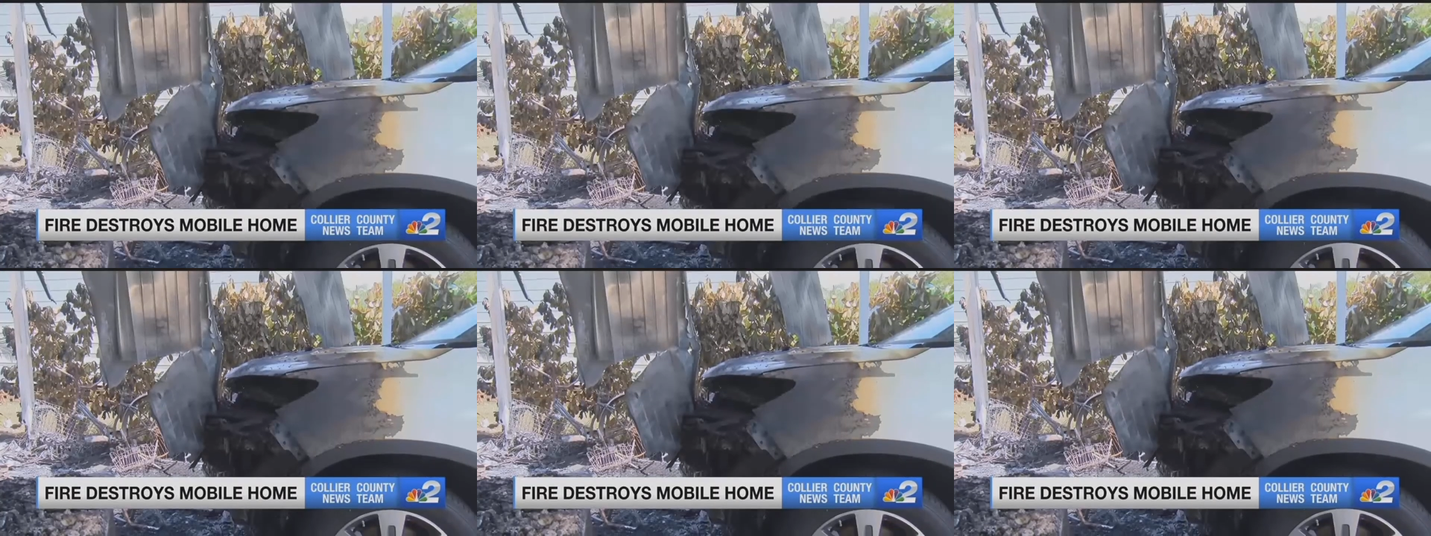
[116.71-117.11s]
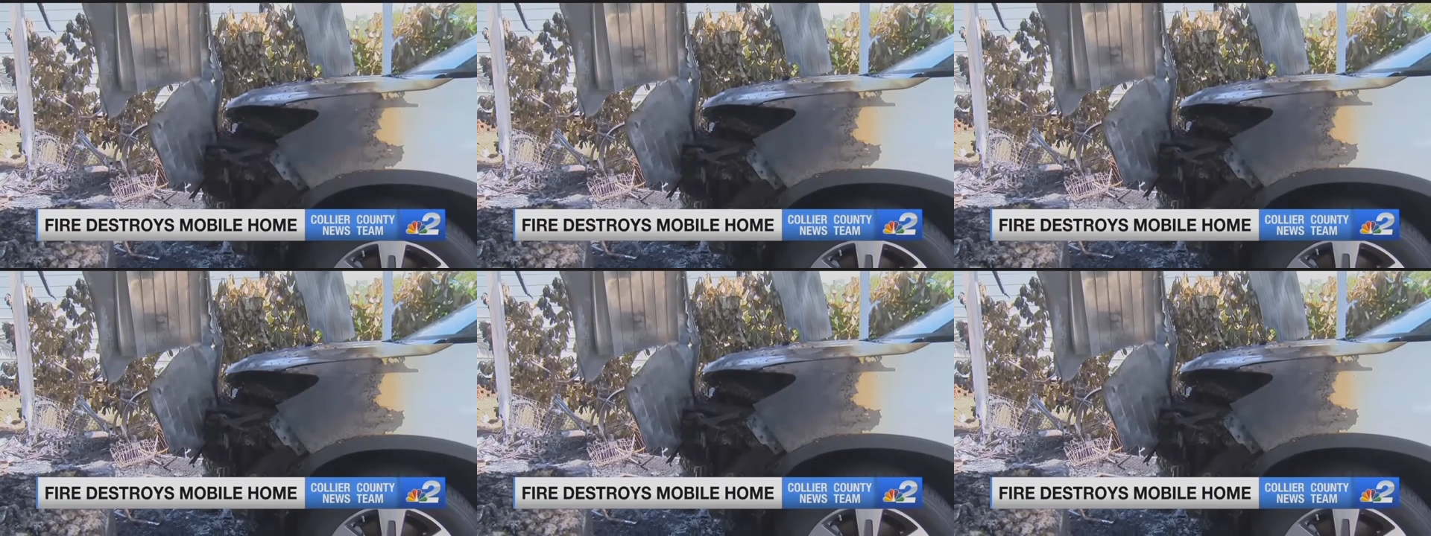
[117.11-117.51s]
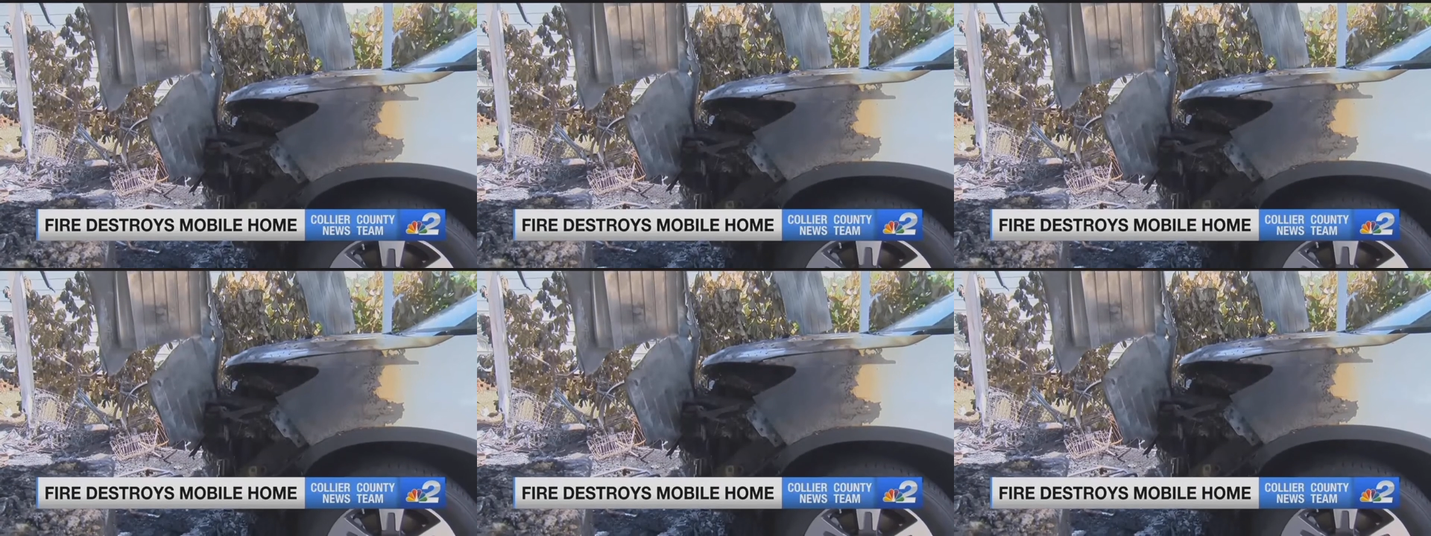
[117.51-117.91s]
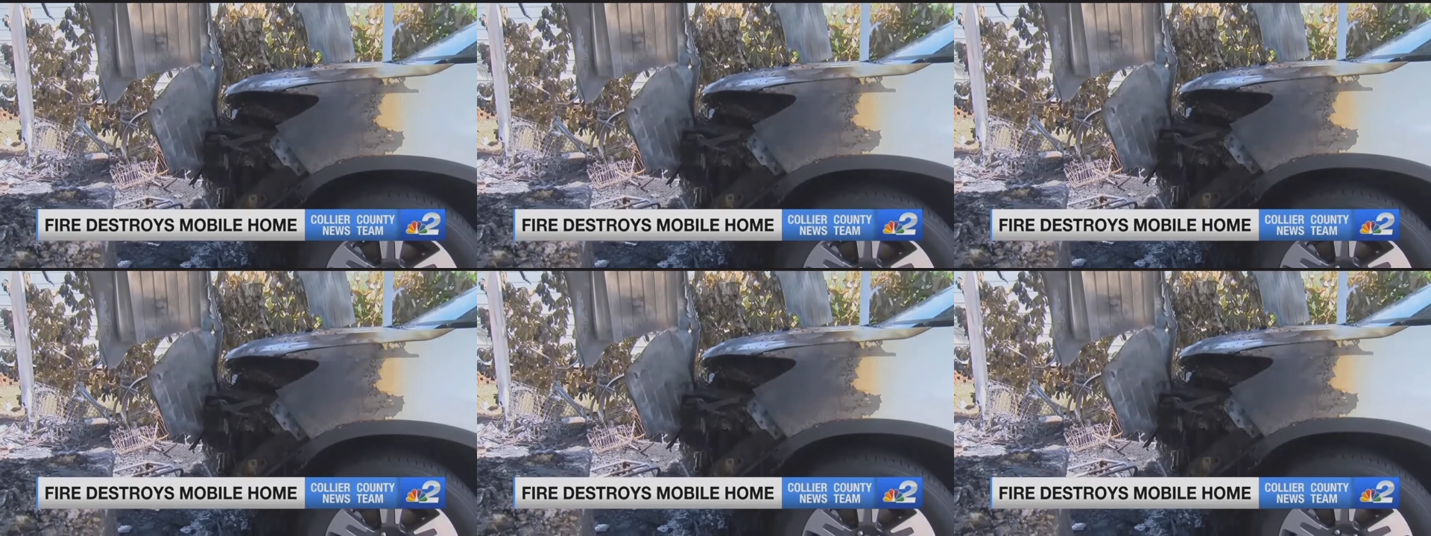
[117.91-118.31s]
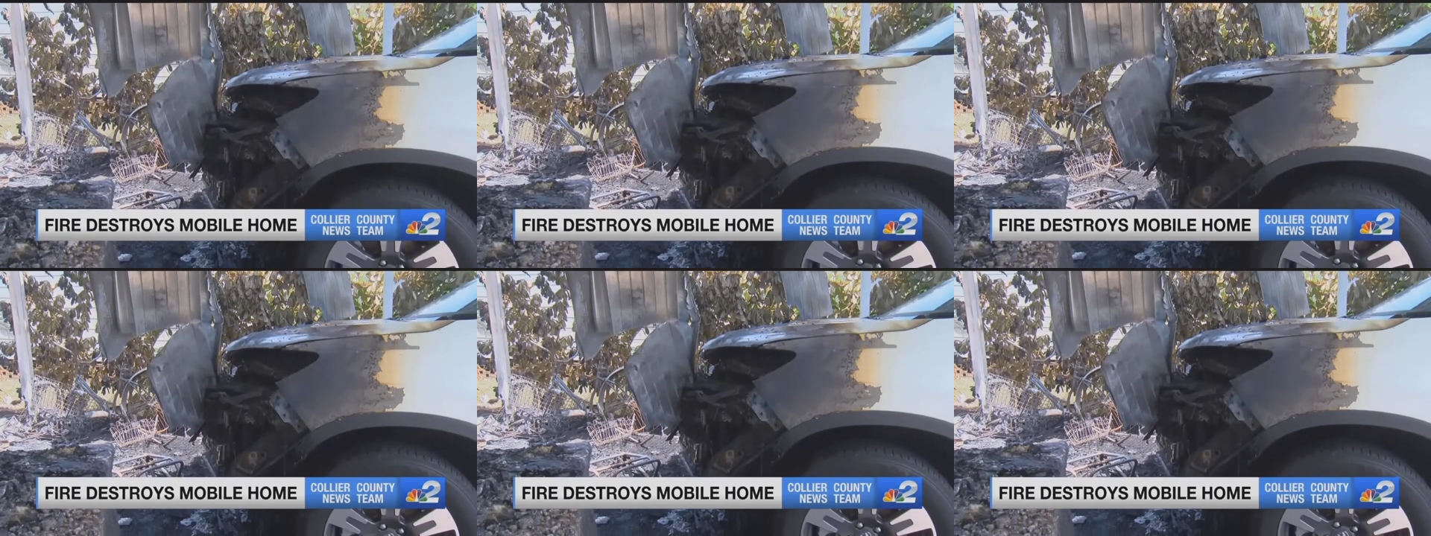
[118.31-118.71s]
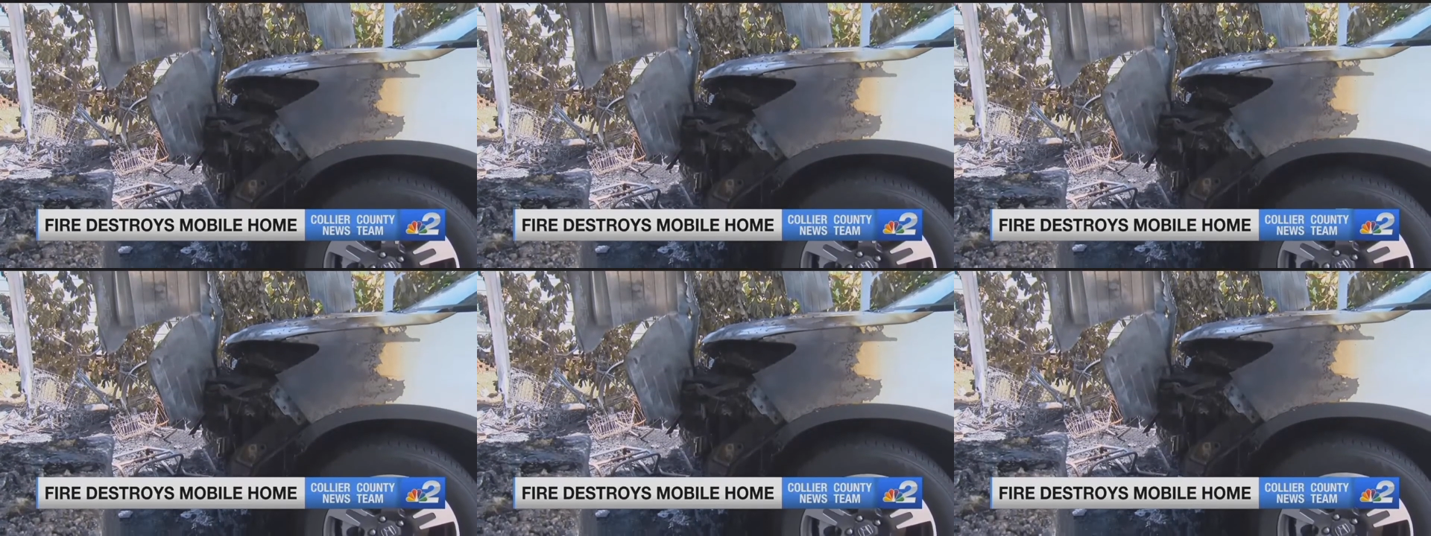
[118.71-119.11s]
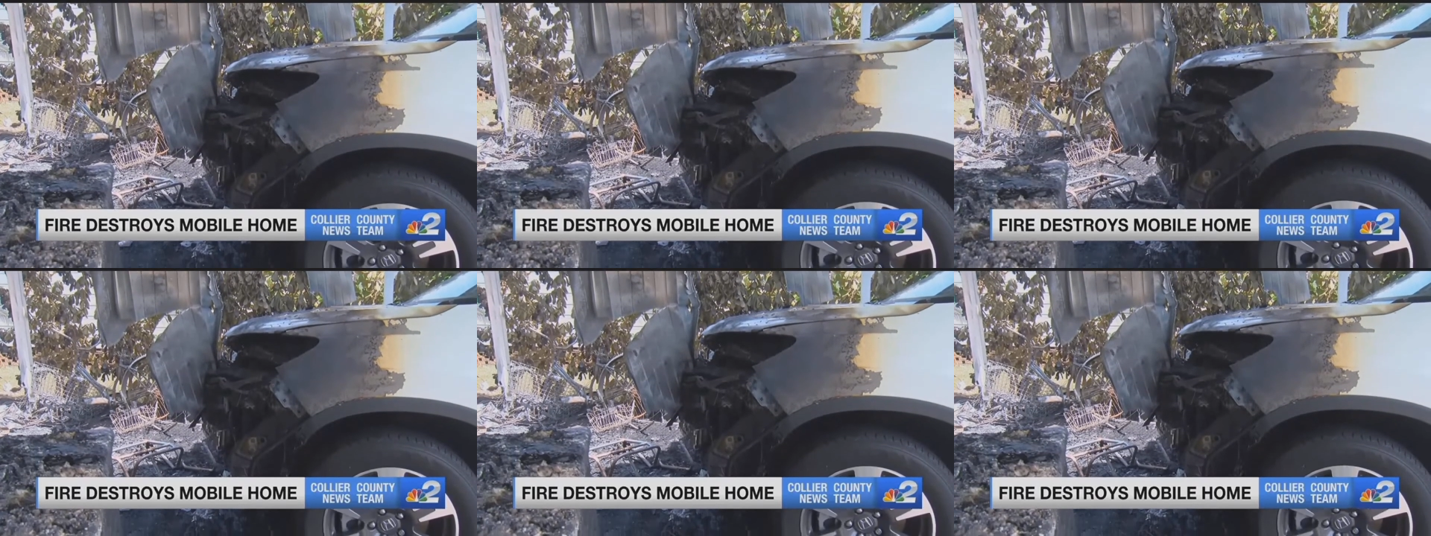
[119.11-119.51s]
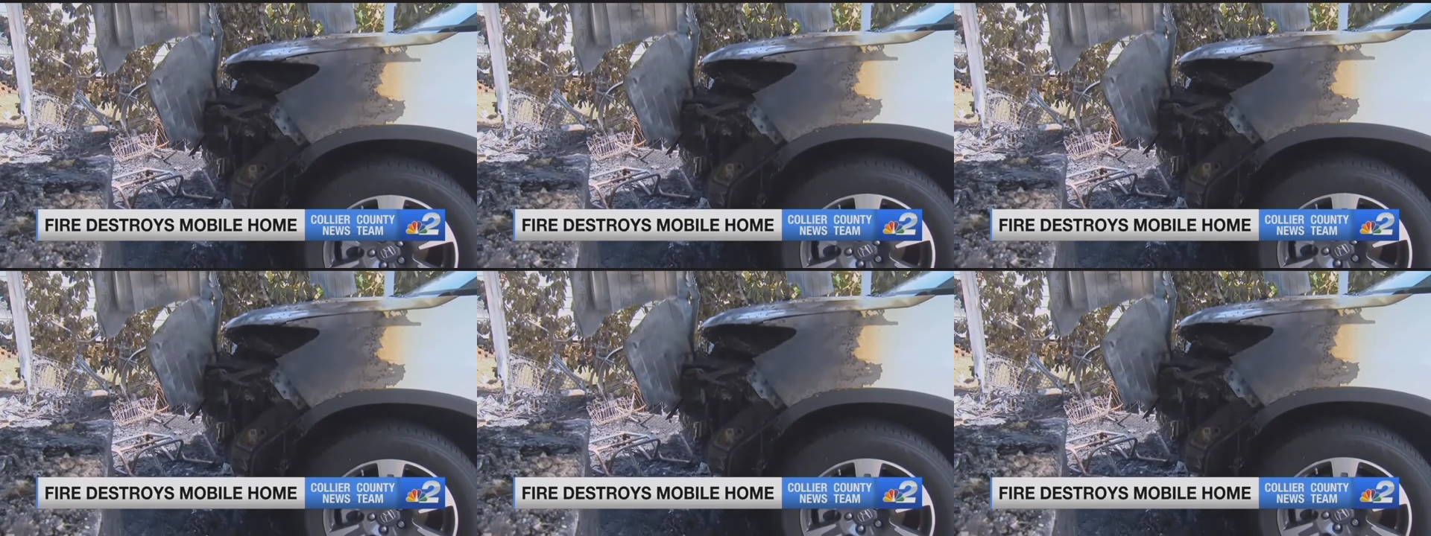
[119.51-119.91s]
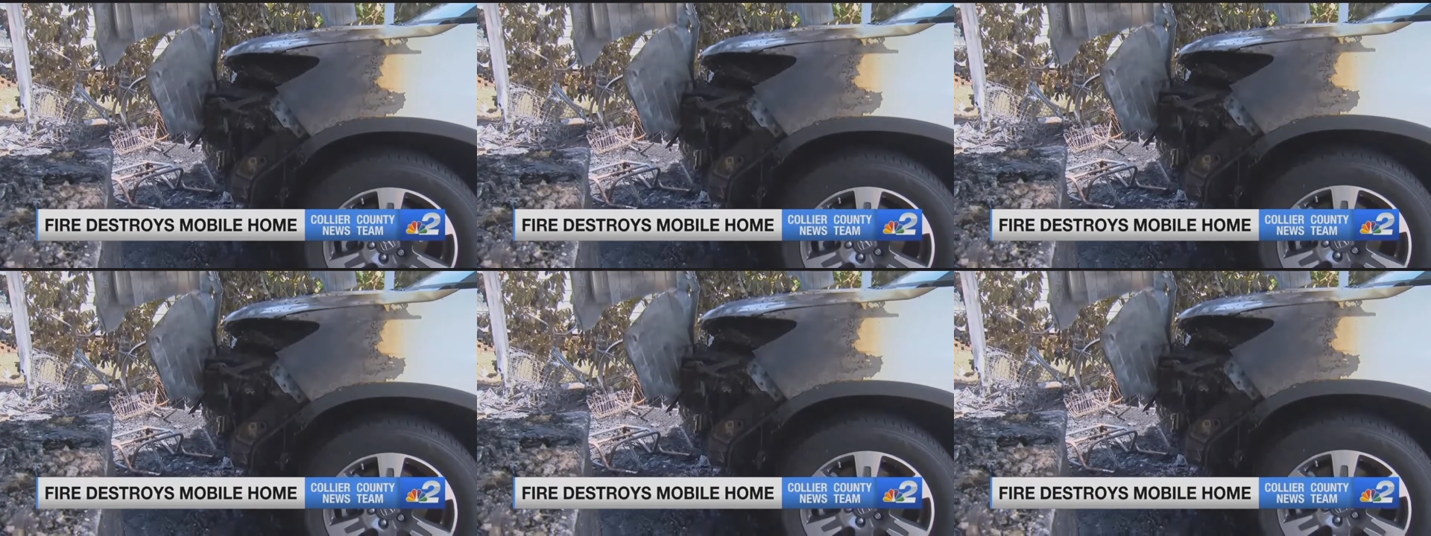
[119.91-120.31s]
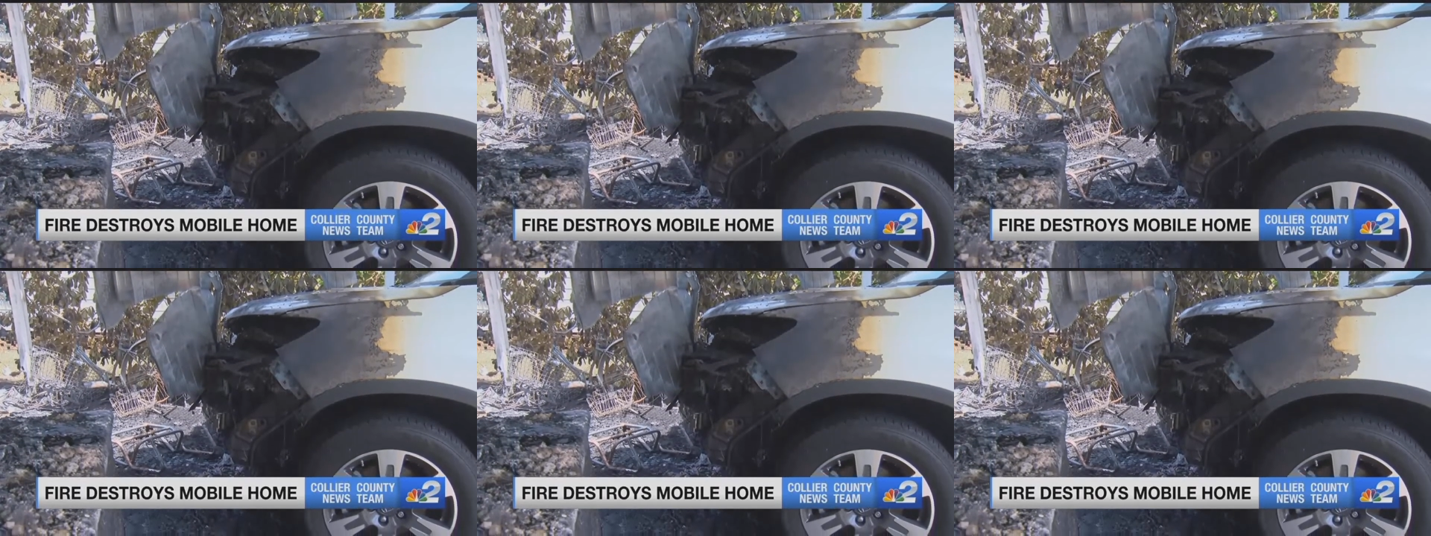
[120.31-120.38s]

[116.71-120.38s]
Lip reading: Nobody's mouth can be seen.